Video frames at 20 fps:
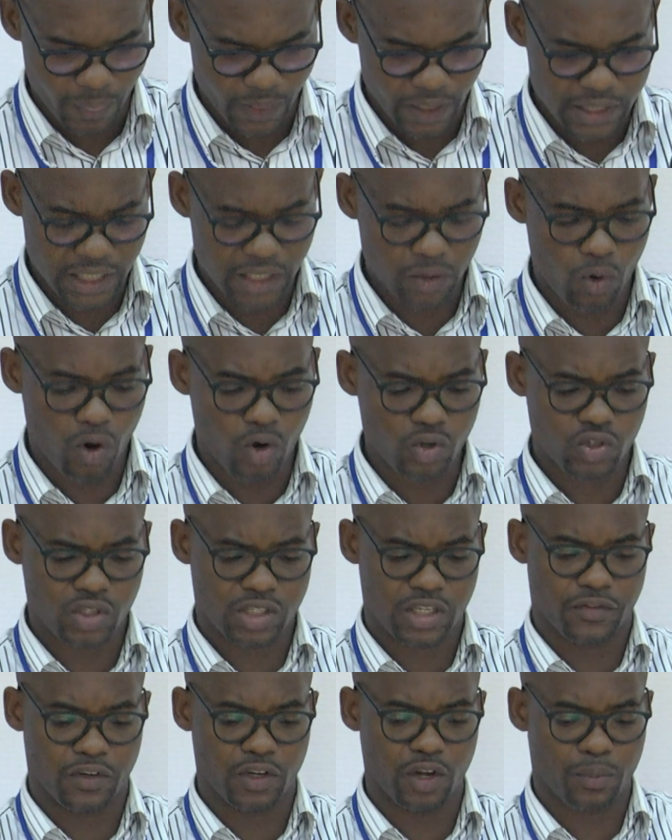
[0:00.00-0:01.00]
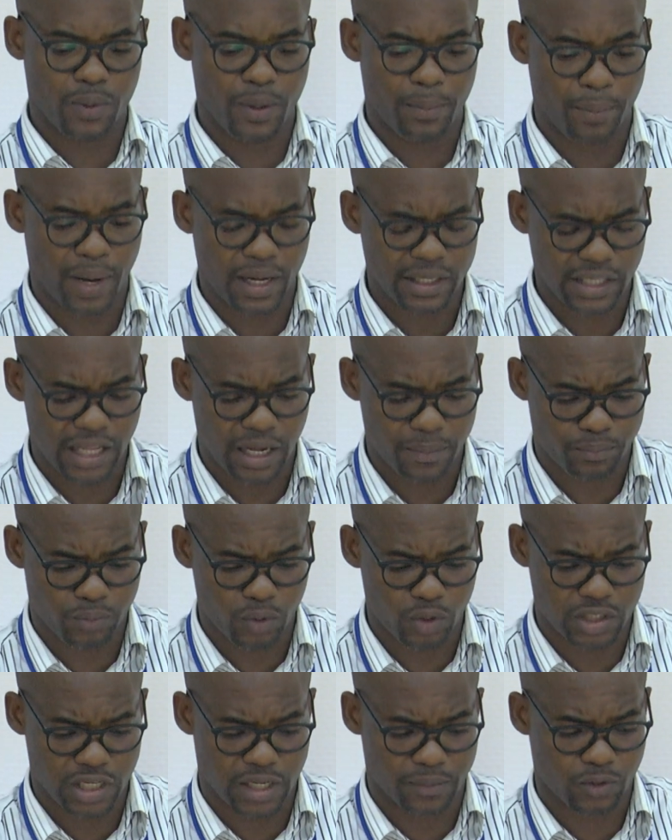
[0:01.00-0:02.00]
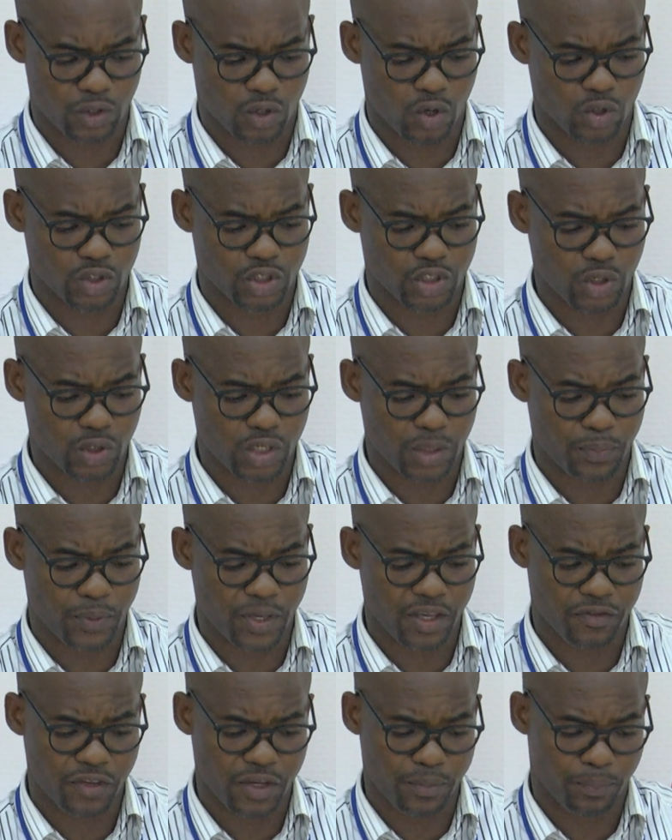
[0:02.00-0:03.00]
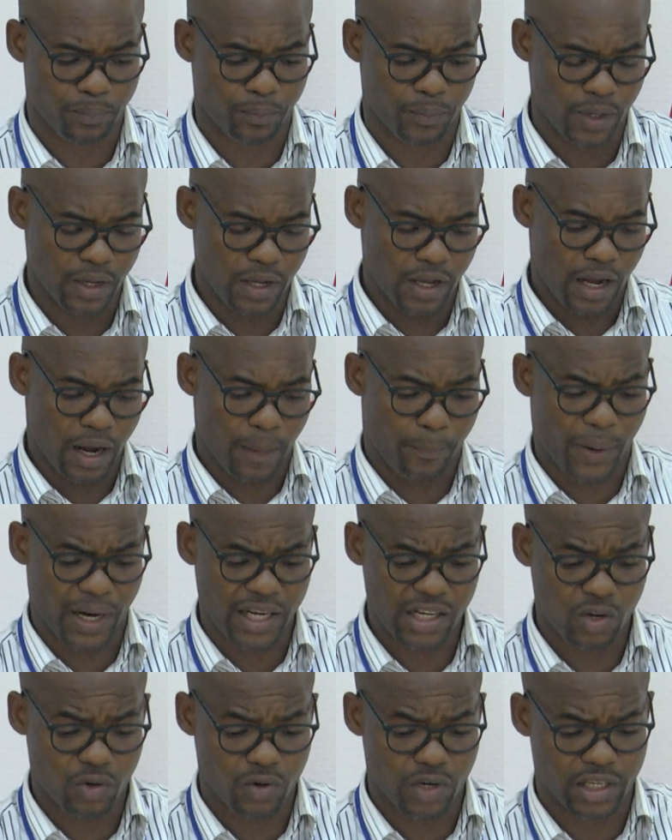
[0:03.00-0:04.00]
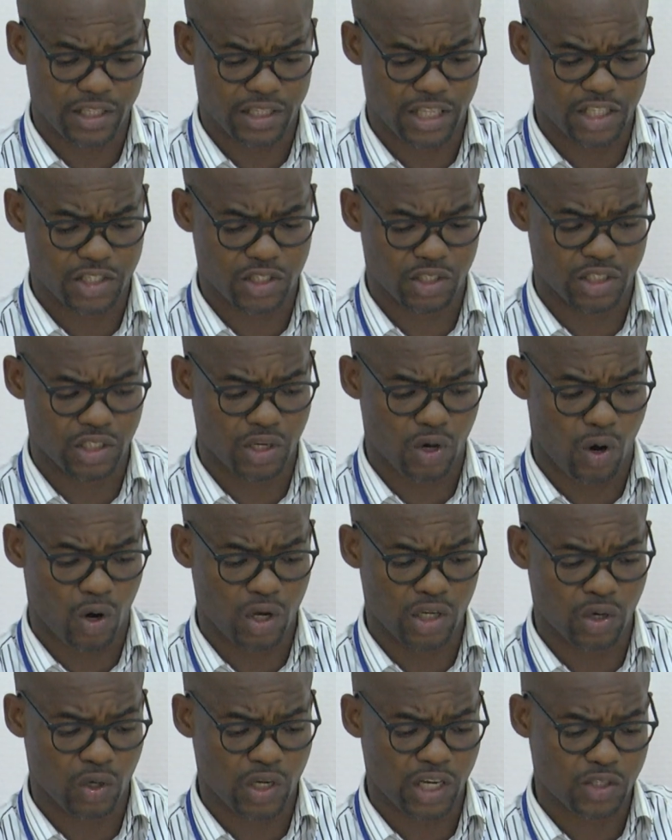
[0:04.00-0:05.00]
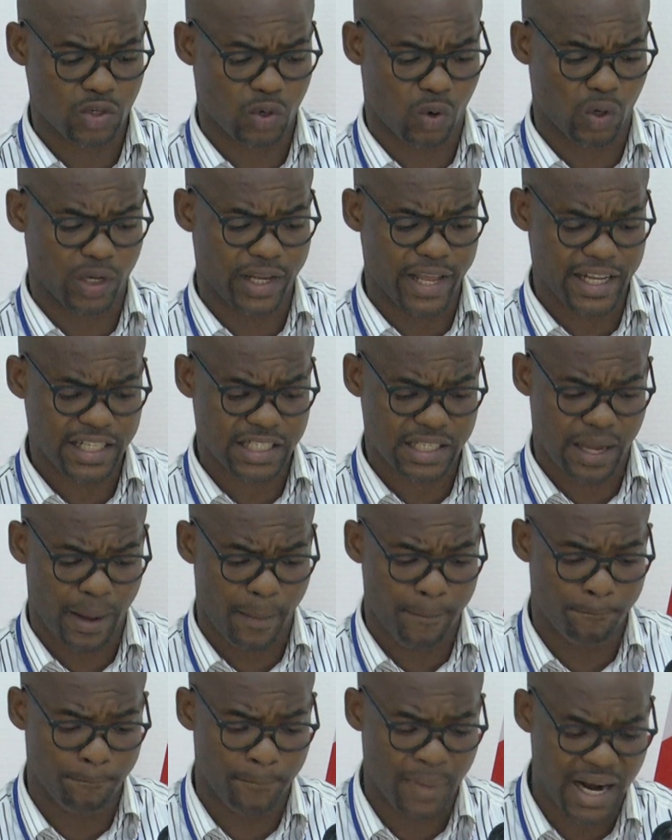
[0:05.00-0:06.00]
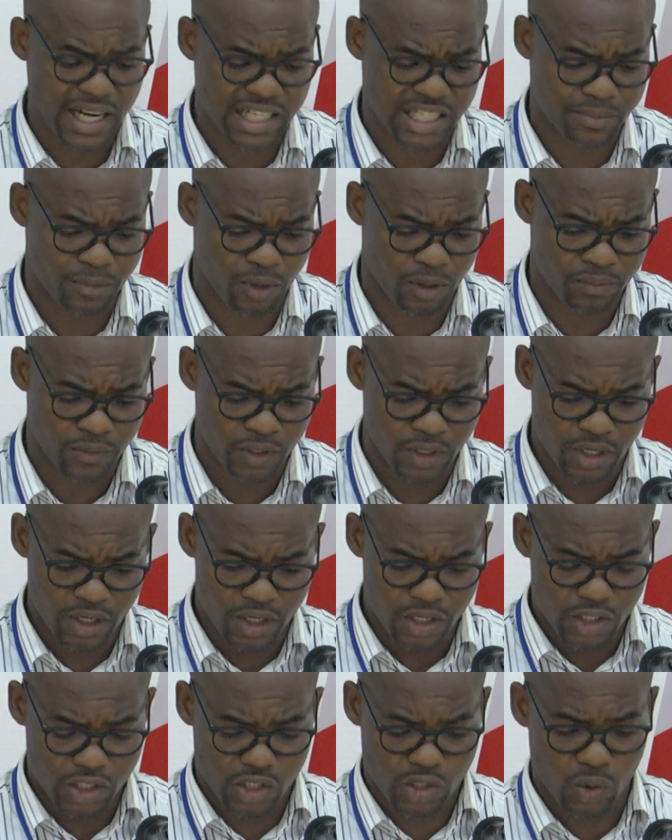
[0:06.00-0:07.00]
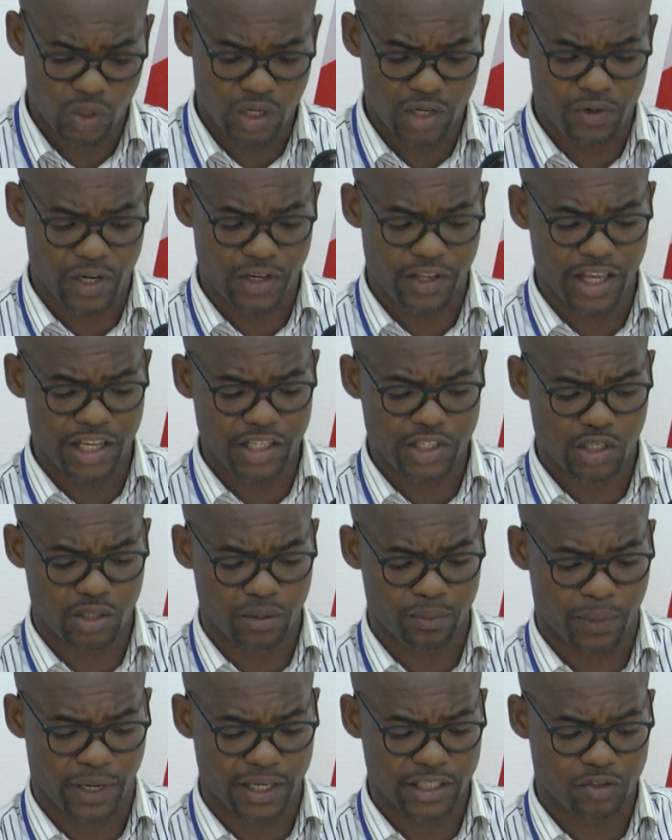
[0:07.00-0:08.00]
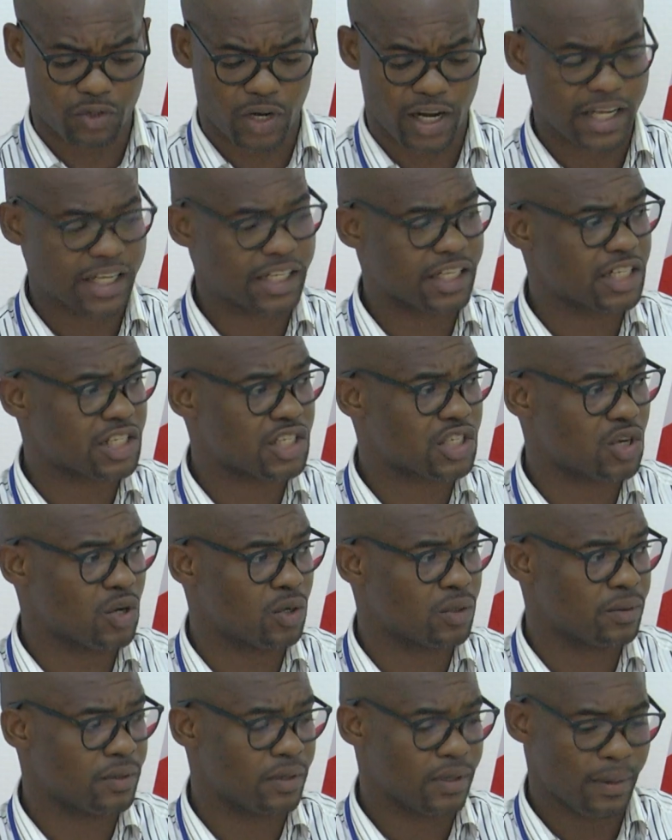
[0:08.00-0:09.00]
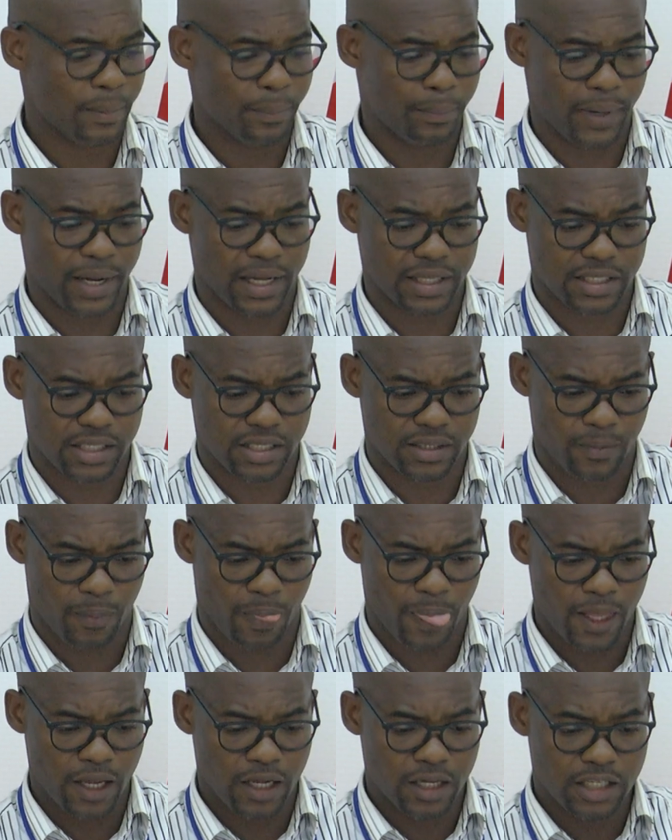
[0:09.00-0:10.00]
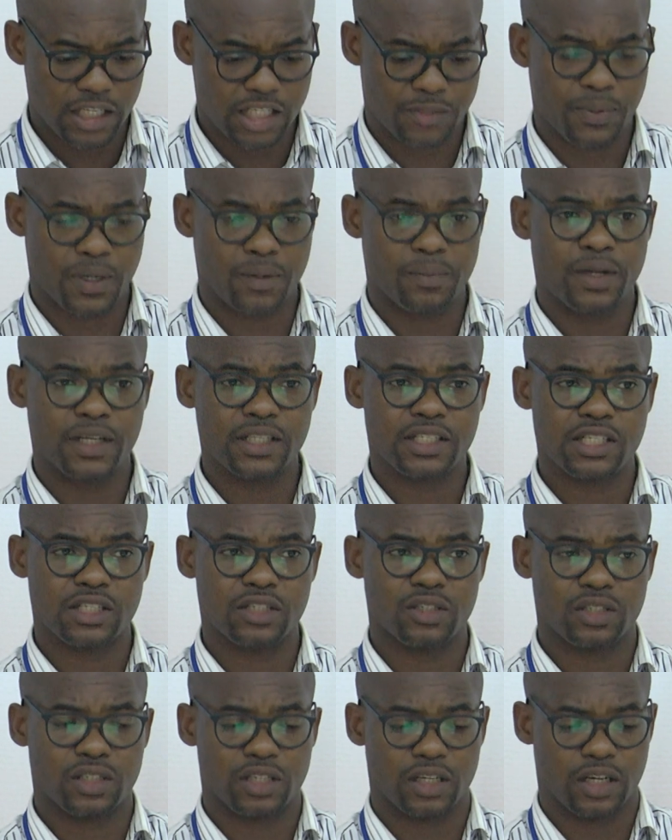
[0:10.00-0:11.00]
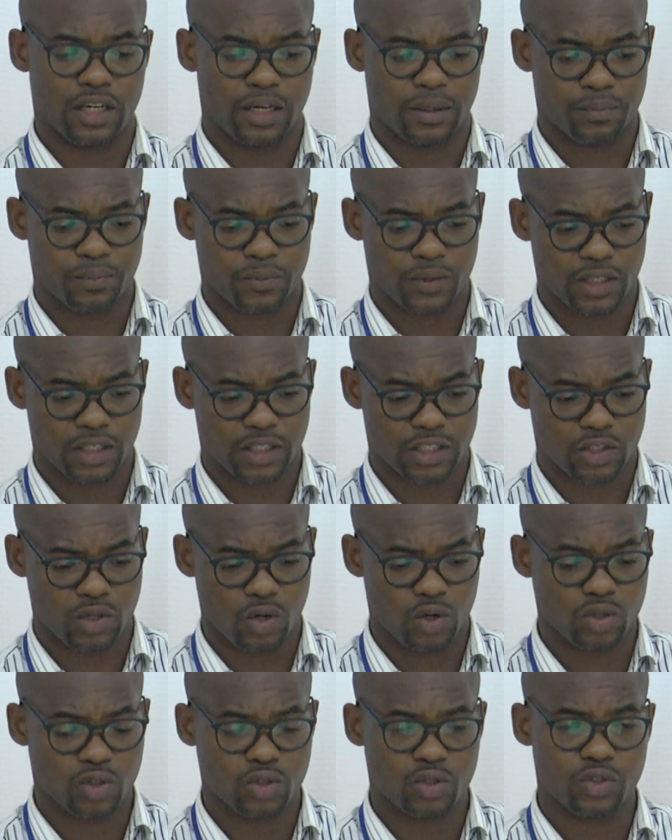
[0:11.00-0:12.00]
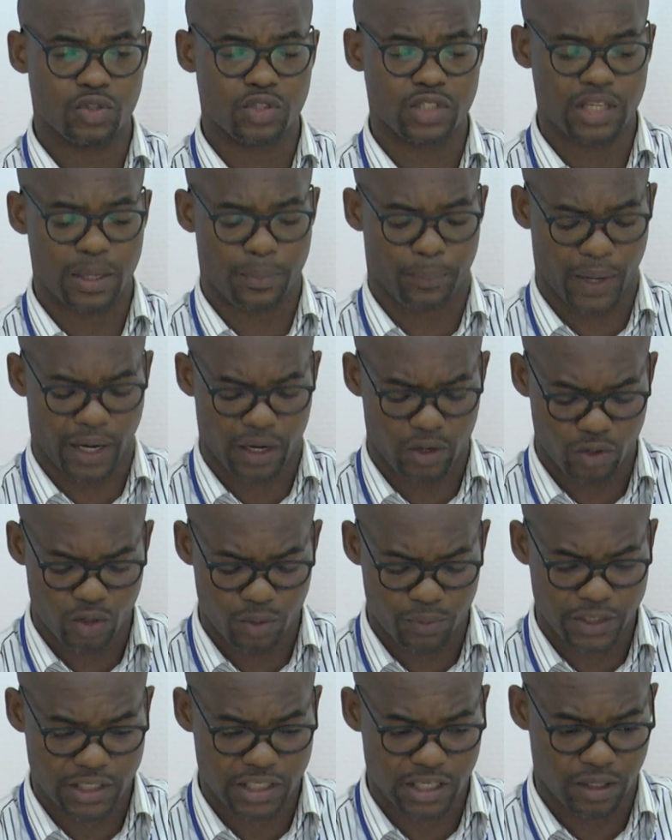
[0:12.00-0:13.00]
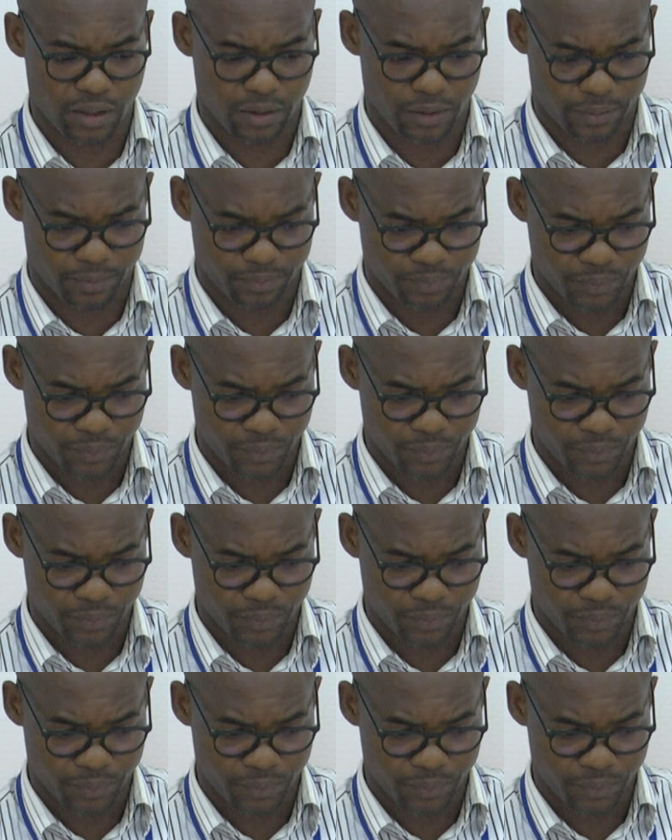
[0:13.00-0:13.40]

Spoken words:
Then also develop a MATLAB program to control the PV panel orientation in order to collect maximum solar radiation by tracking the sun path. Experimental is done using a pyranometer.